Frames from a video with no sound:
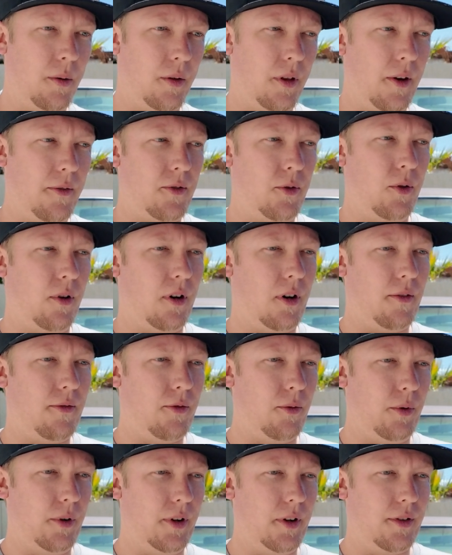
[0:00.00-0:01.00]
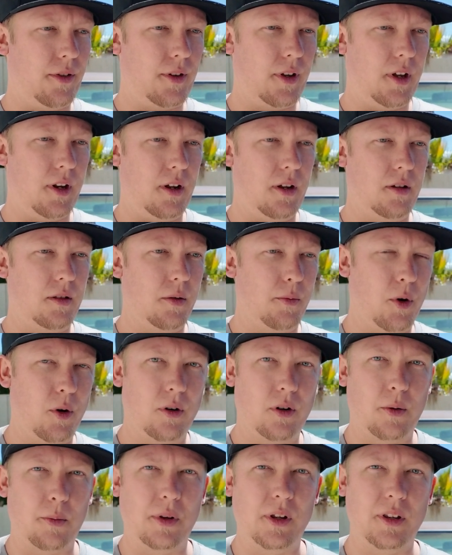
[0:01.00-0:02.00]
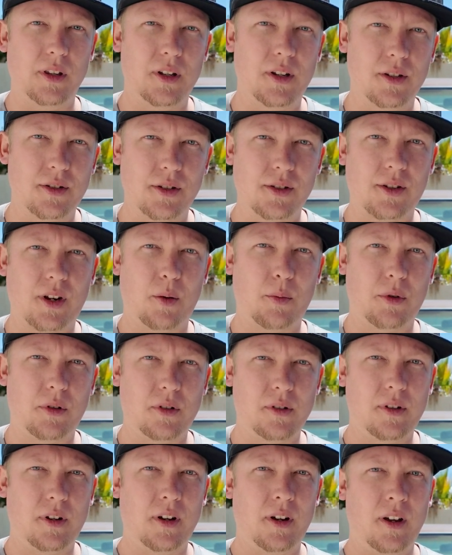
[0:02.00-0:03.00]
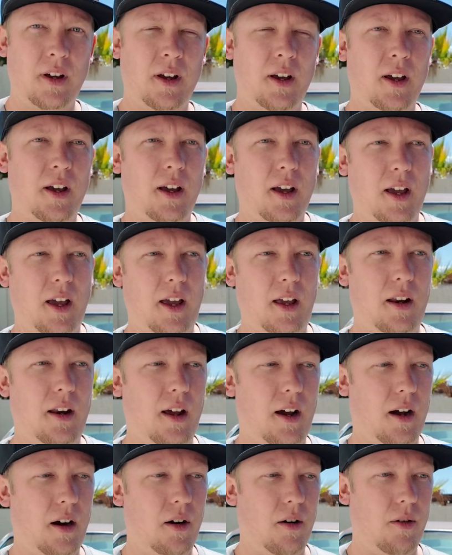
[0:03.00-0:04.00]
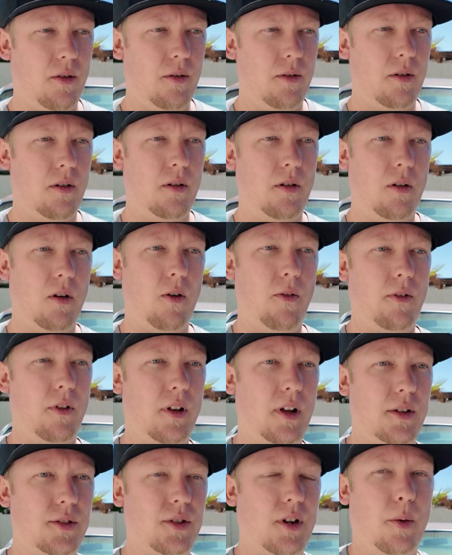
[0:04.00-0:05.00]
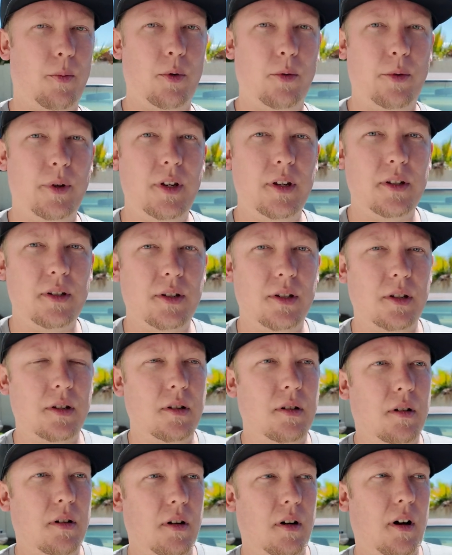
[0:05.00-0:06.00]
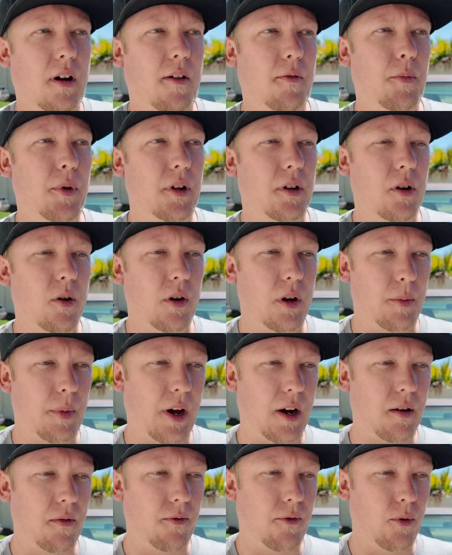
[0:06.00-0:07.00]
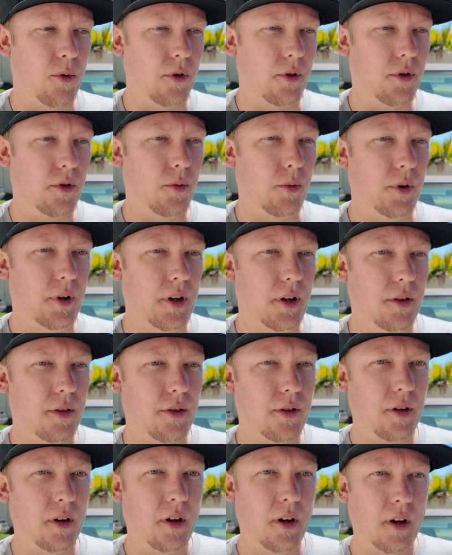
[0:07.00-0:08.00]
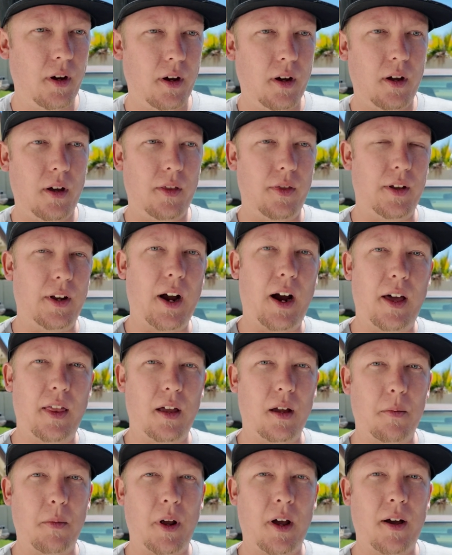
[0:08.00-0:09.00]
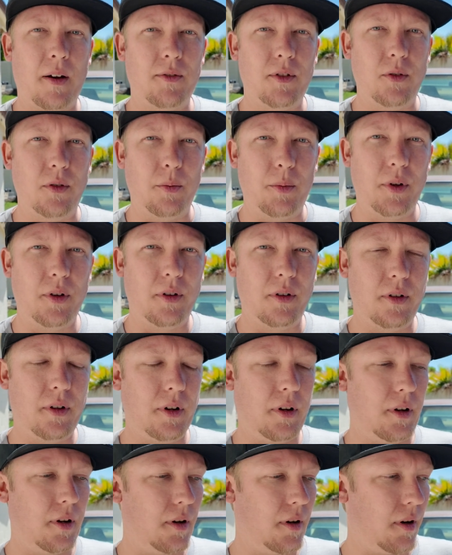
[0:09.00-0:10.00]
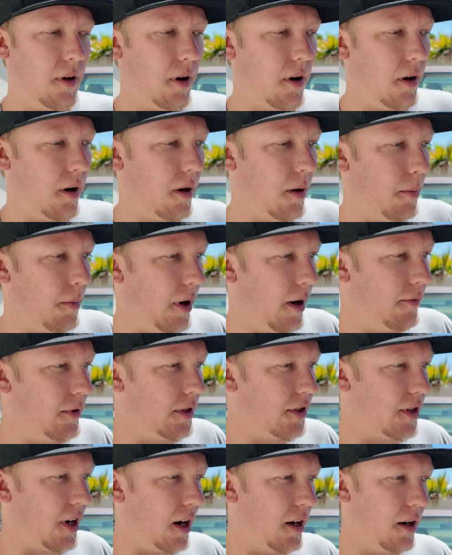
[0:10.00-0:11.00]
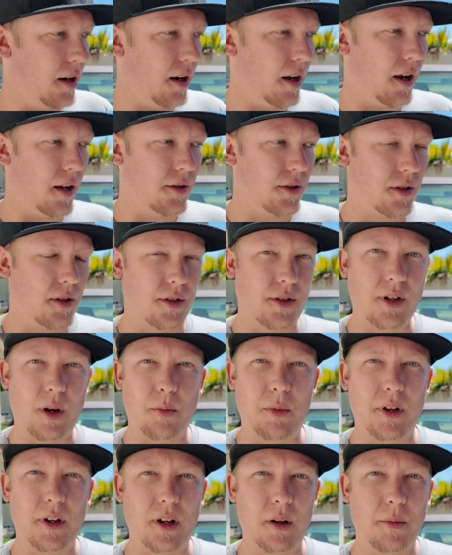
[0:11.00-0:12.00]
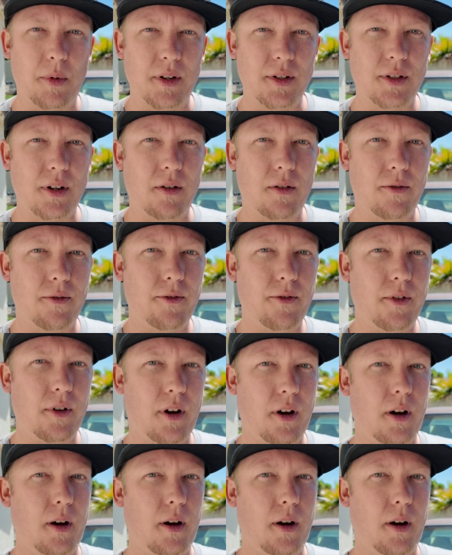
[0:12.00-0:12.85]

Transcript: Left you off with getting the motor completely disassembled, and now over the last couple weeks, I've been going back and forth with the guy that I'm gonna have do the build. I've decided against assembling it myself.